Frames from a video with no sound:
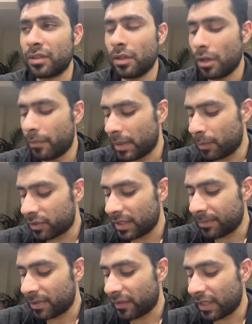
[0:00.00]
A lot of people
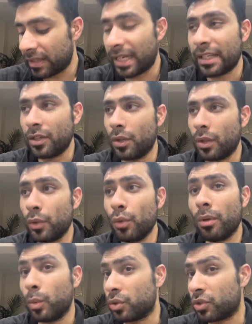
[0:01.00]
seem to think that, you know,
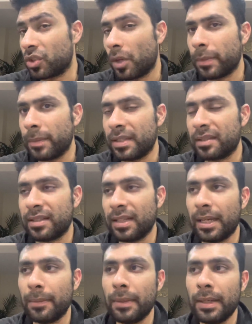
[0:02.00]
Inoue will stop him this
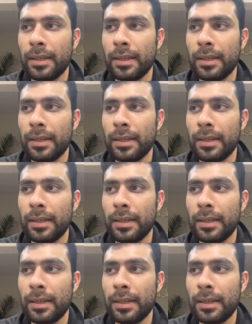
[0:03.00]
time.